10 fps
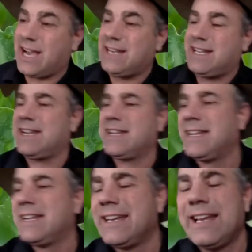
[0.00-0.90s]
I did.
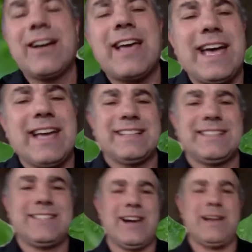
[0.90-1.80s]
Okay,
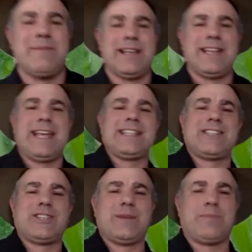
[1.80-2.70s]
sorry about that. I guess
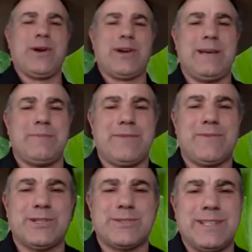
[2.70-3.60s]
I should have broken up my
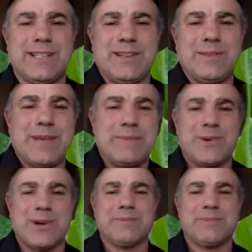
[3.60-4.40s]
first one a little bit more.